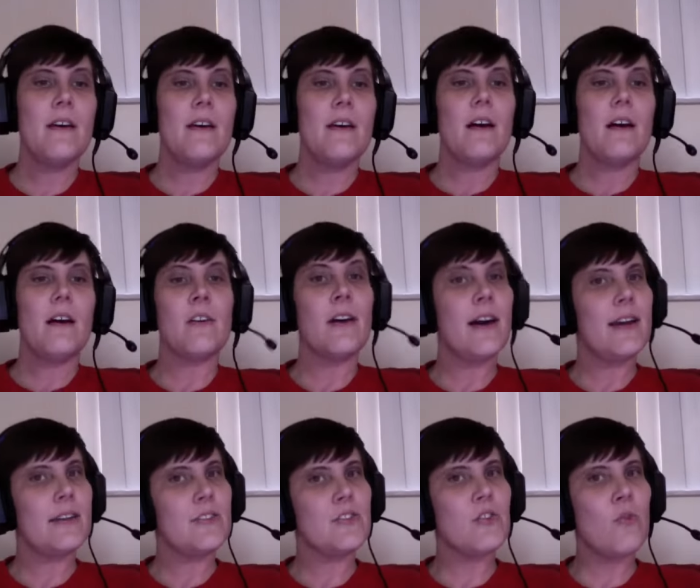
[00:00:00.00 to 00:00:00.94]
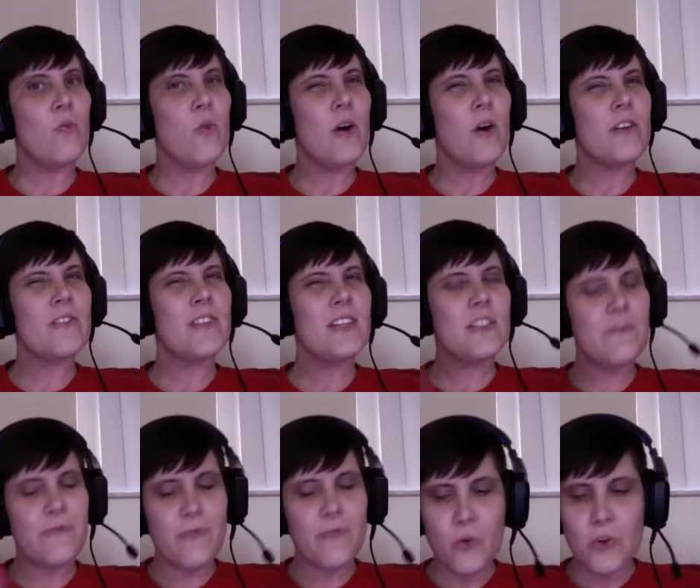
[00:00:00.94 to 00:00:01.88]
All right, so what are these
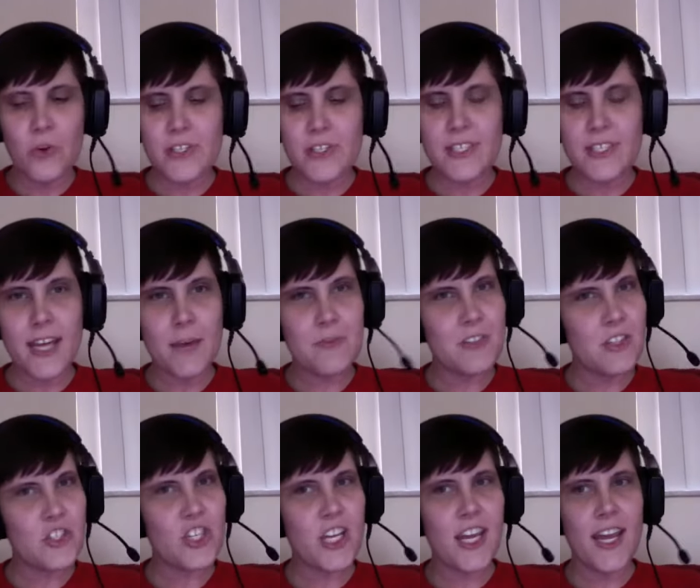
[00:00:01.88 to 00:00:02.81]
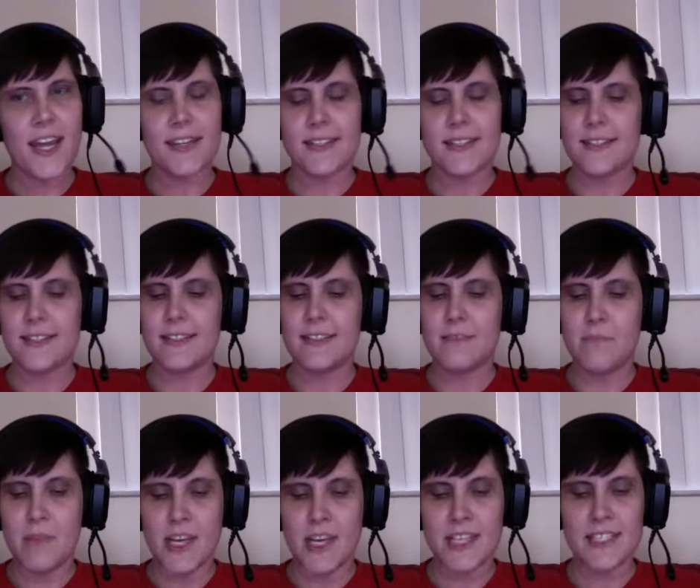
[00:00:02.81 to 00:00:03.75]
4 steps that you can't
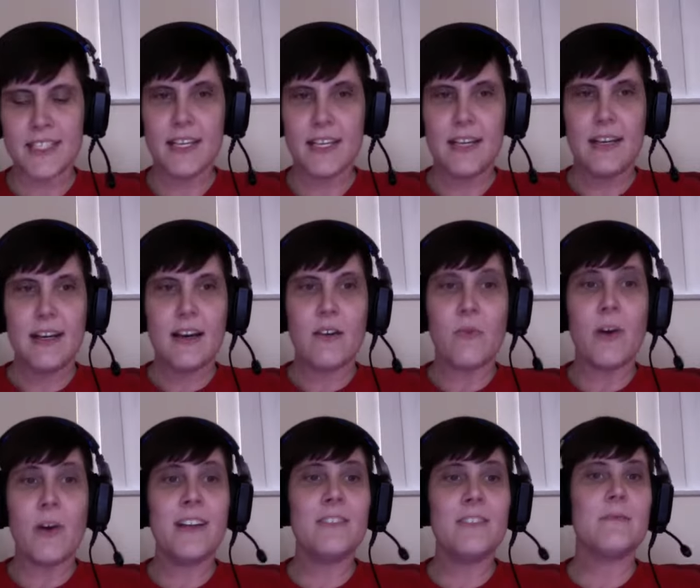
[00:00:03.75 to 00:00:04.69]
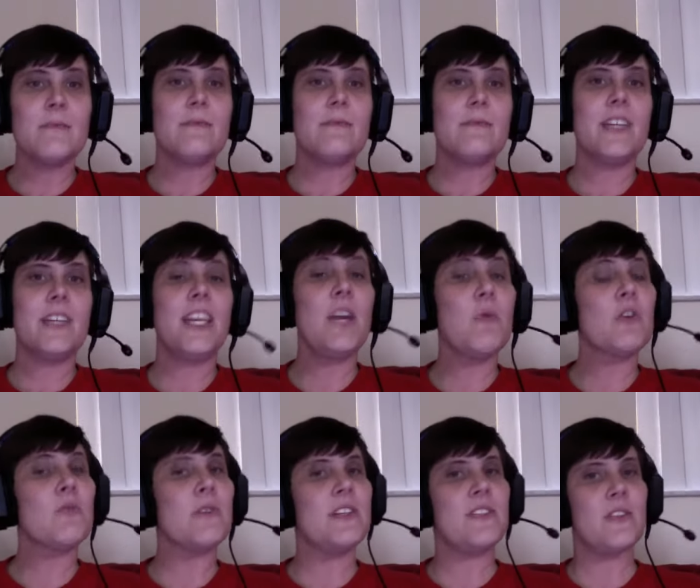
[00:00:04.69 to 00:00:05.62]
miss? Well,
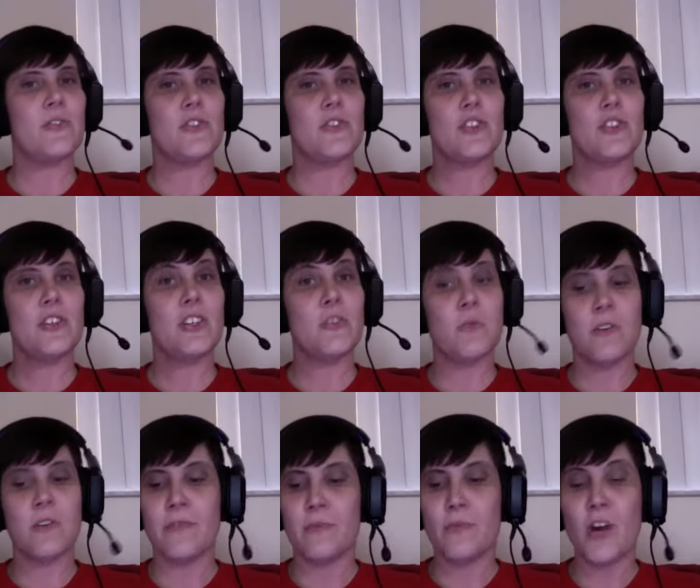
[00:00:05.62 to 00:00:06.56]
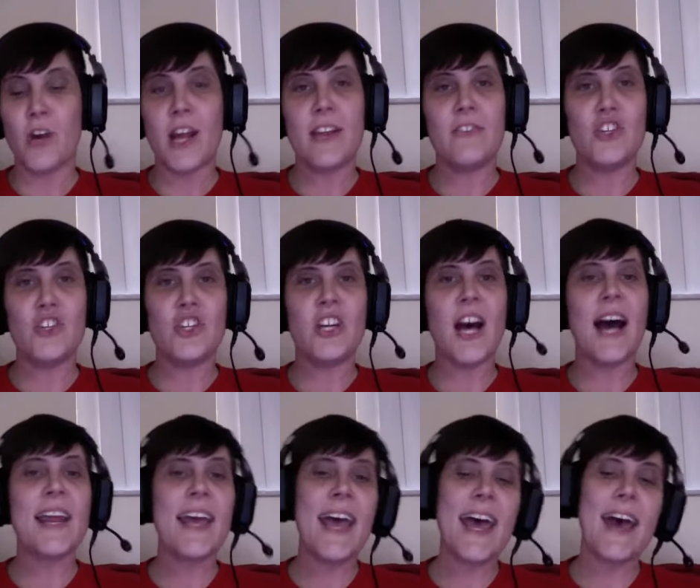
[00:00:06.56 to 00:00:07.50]
keyword research is one of them, right? You've
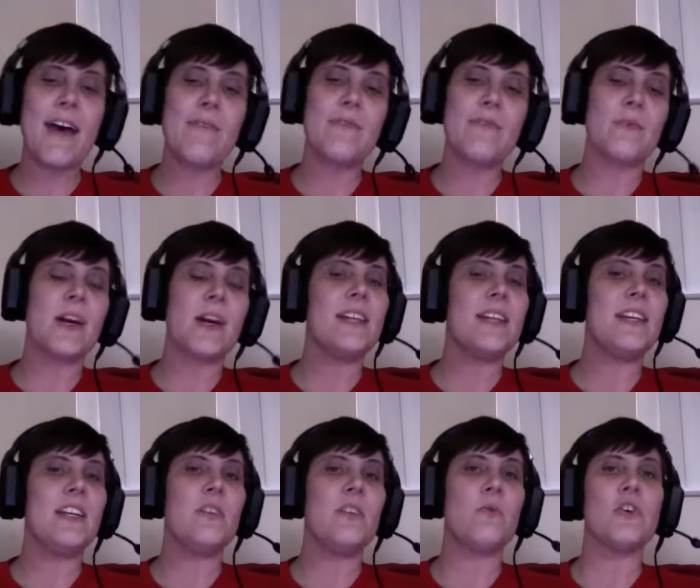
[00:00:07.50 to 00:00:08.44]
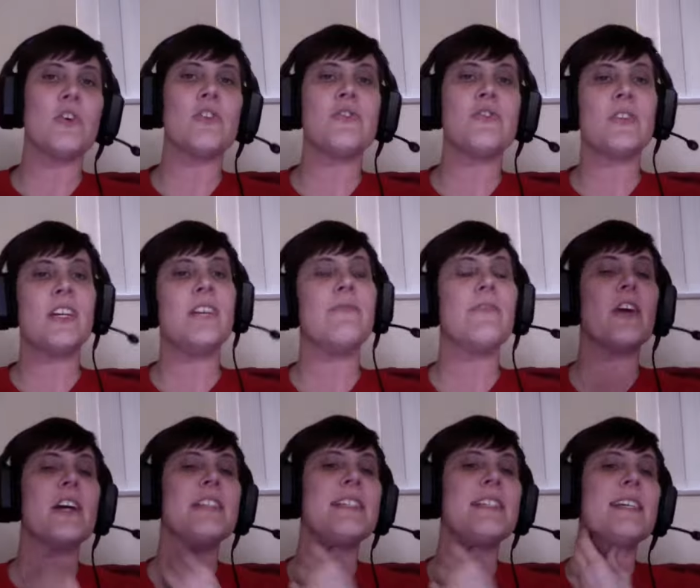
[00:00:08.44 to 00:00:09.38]
got to have the right keywords or key
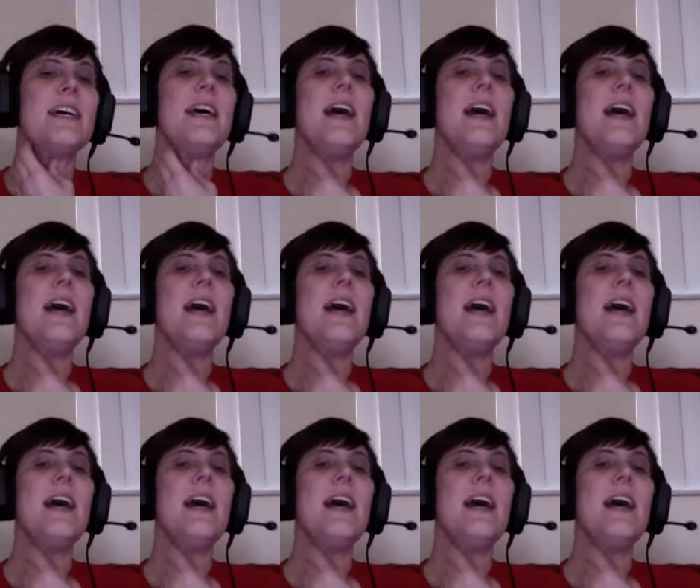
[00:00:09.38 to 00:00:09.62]
phrases.